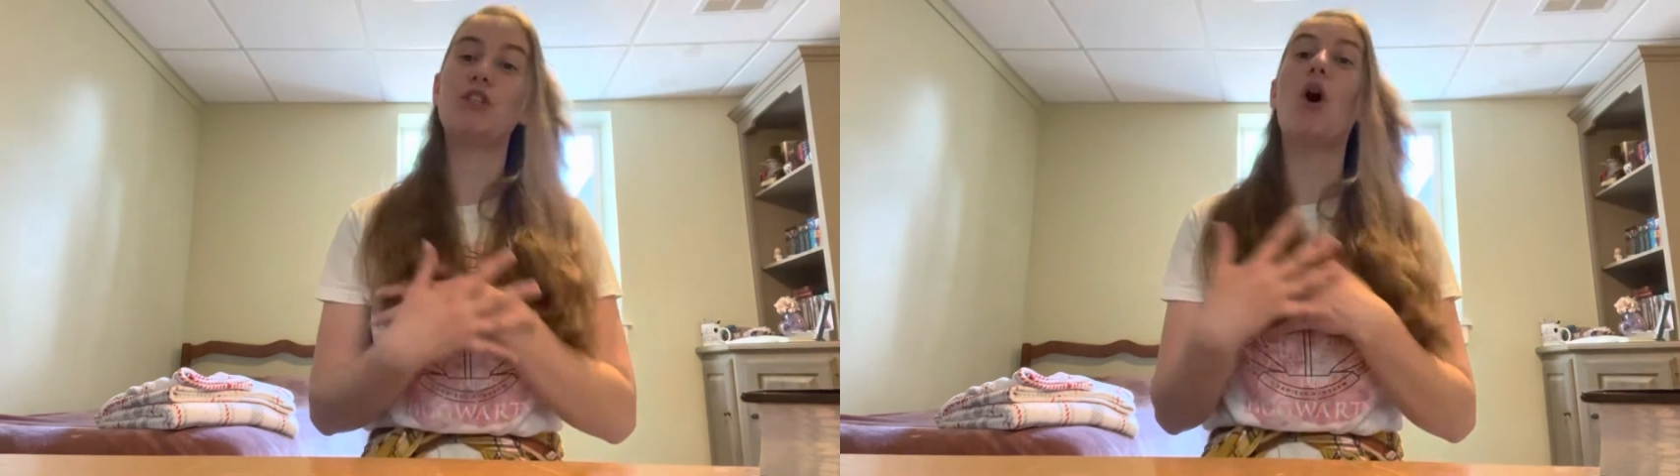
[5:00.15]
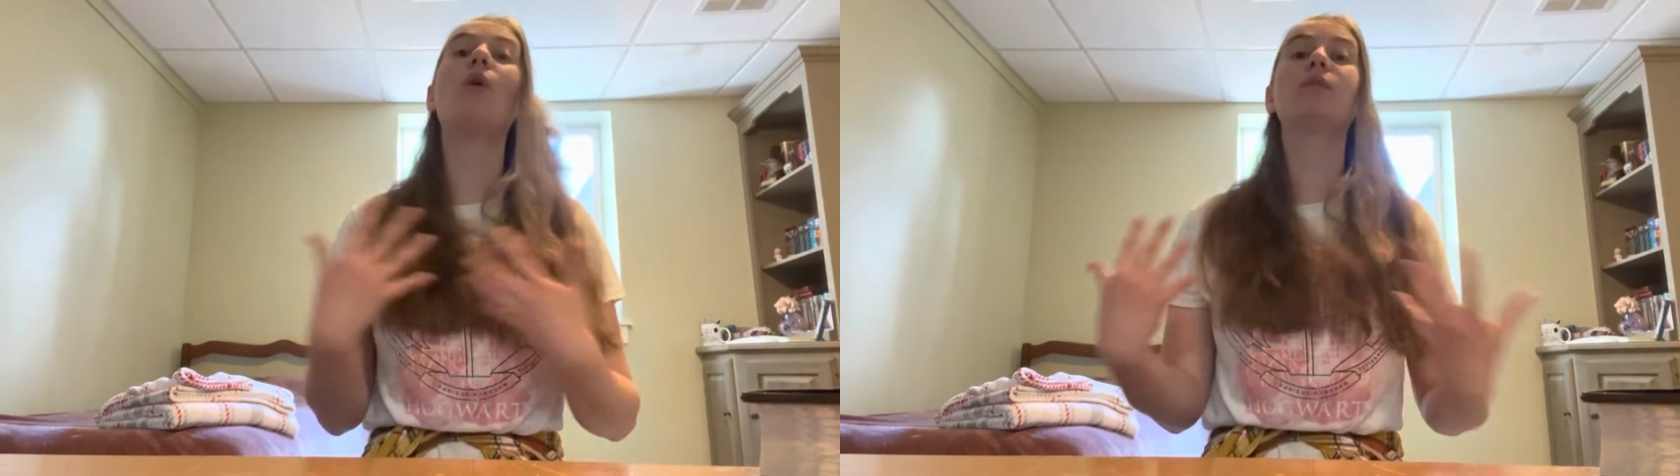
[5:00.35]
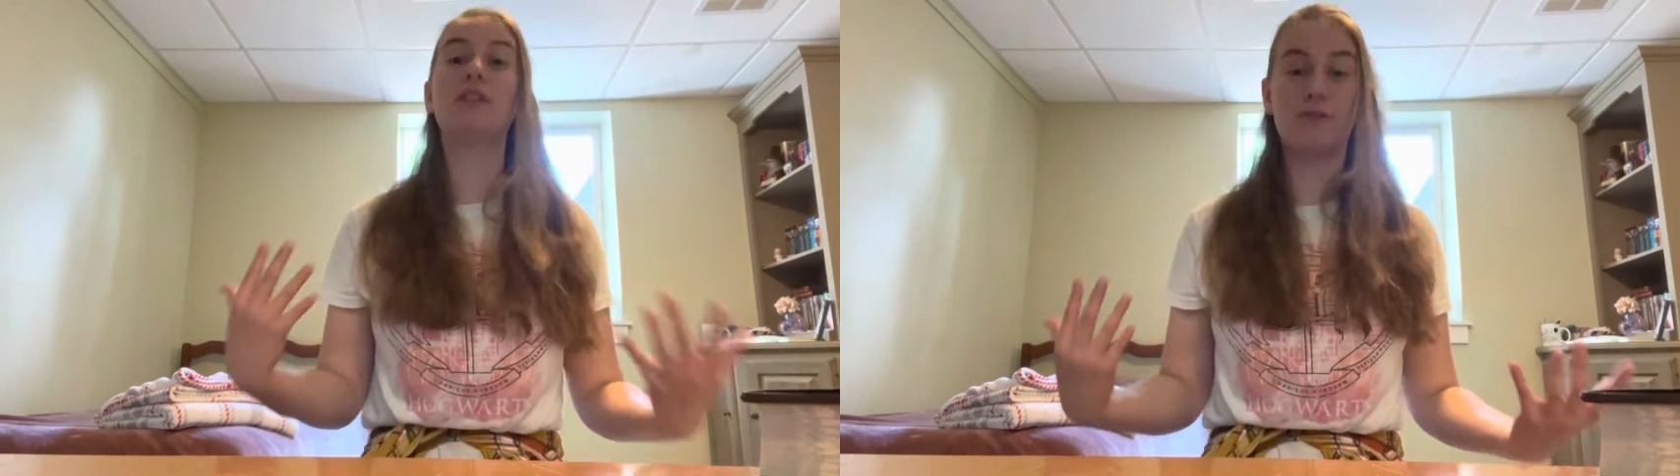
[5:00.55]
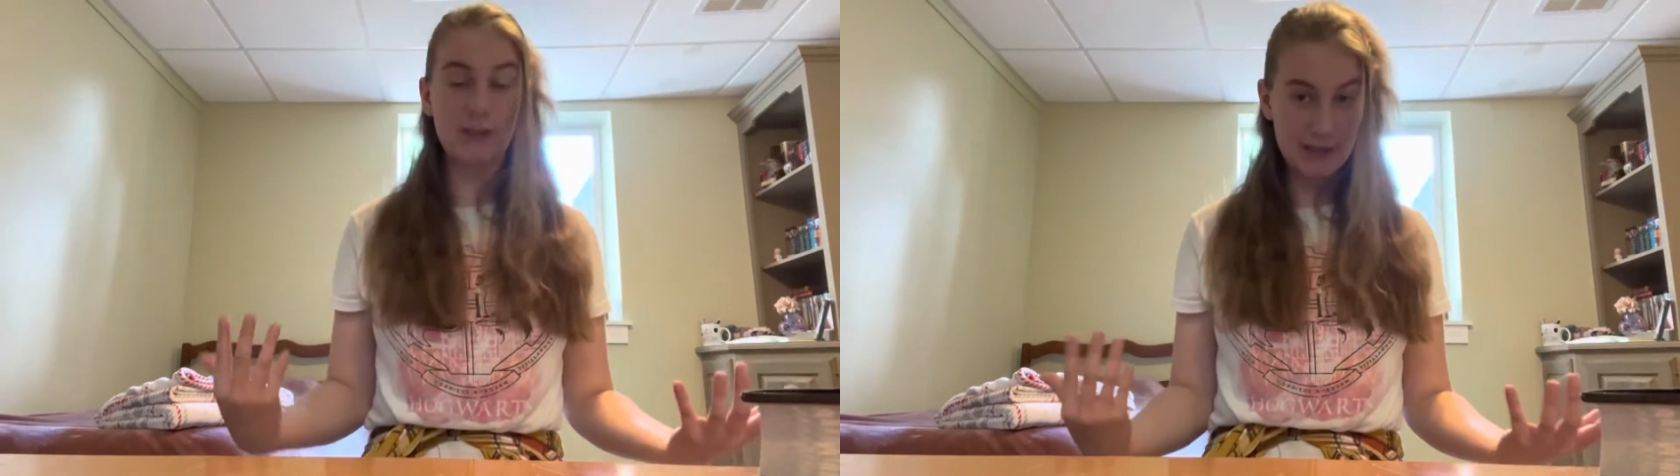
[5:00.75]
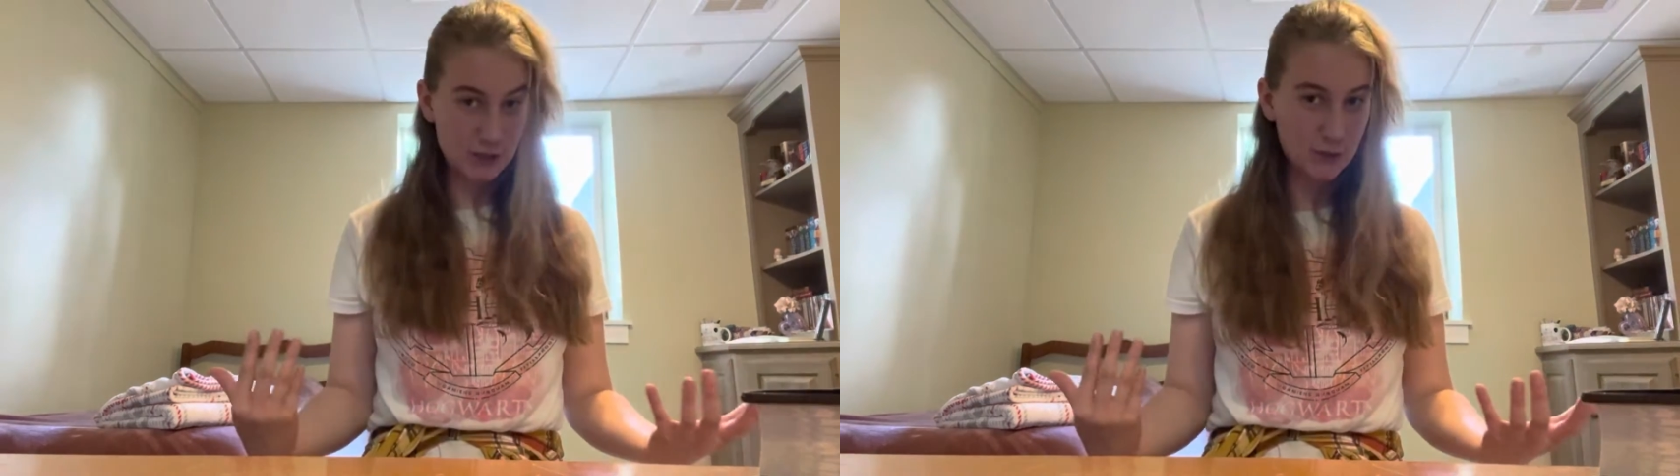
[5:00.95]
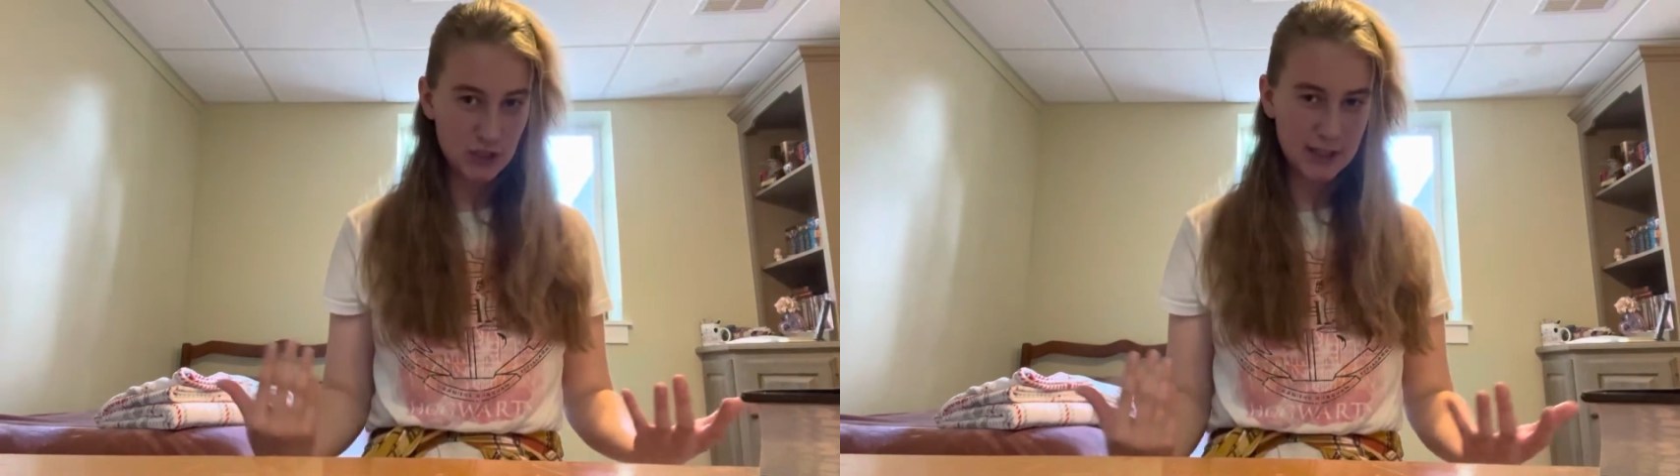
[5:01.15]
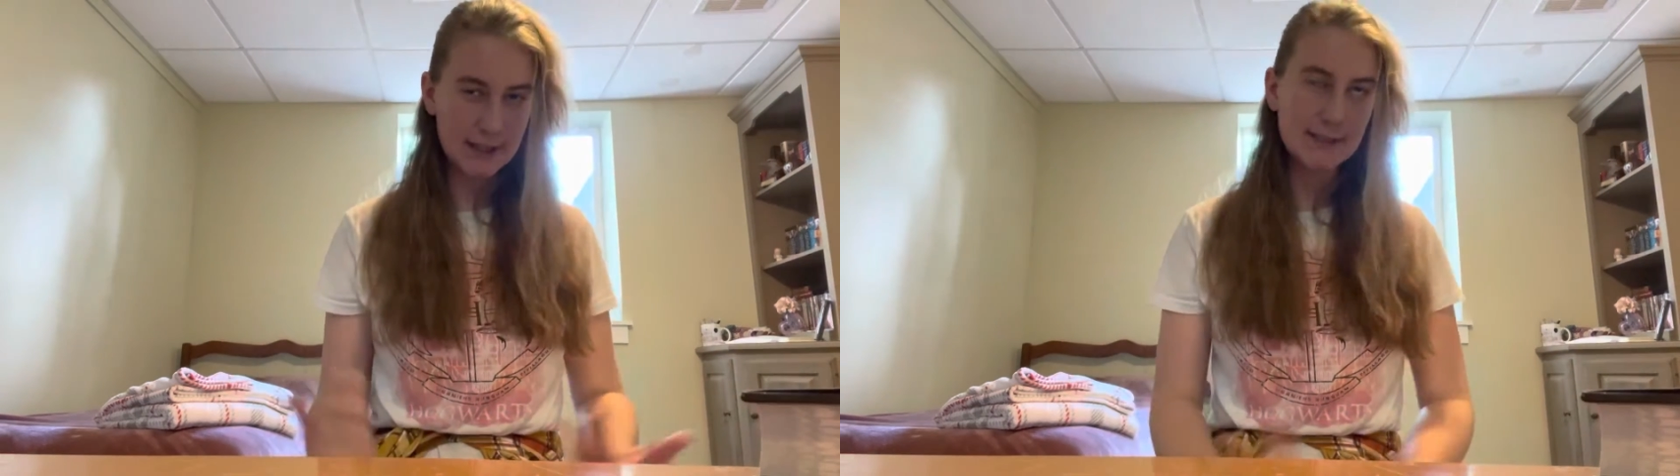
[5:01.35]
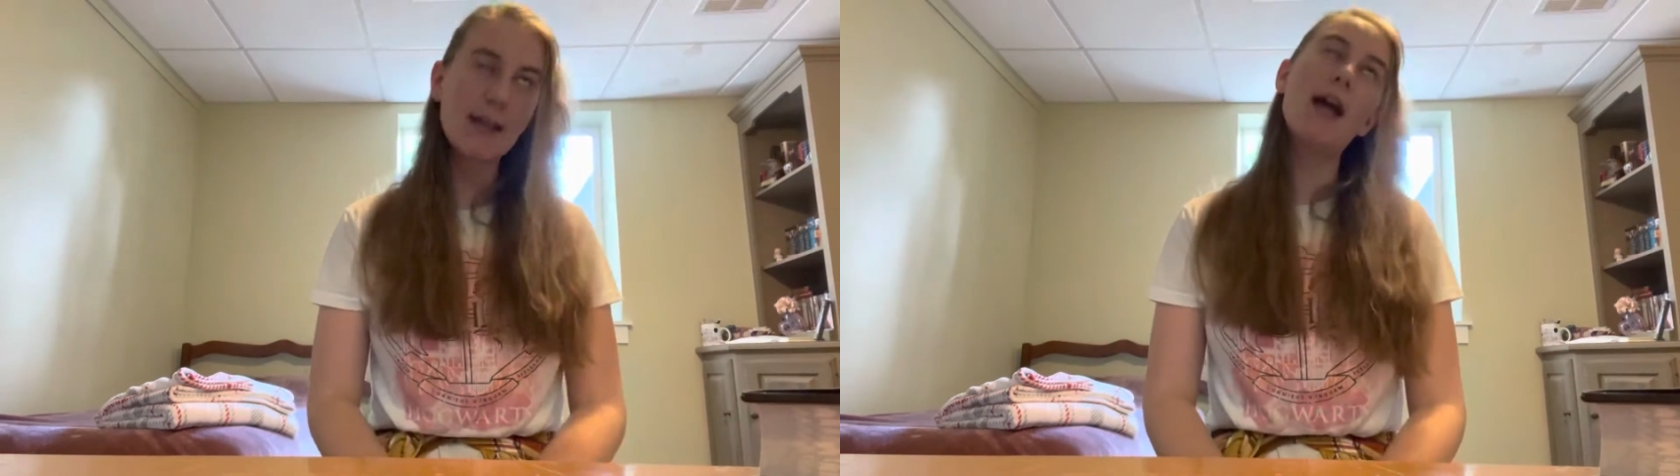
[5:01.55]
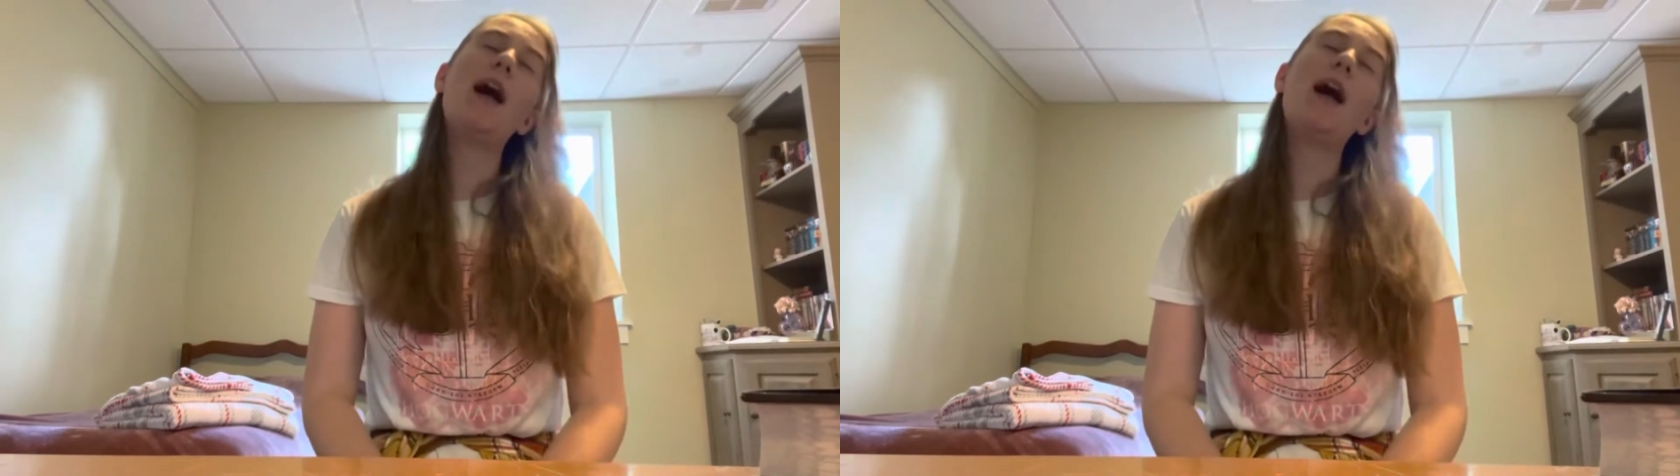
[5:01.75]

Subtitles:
totally forgets who she is.